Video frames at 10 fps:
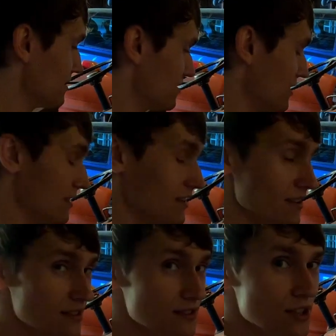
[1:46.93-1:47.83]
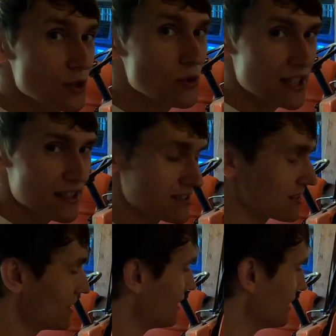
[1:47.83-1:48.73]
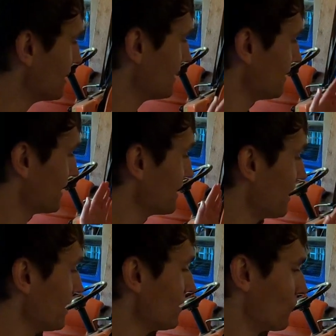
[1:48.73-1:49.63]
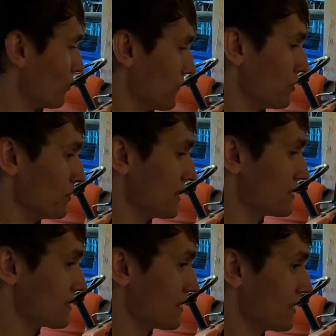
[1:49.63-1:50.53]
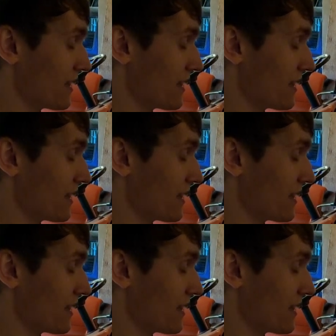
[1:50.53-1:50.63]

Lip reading: Still, no leaks. Let it idle for a few minutes.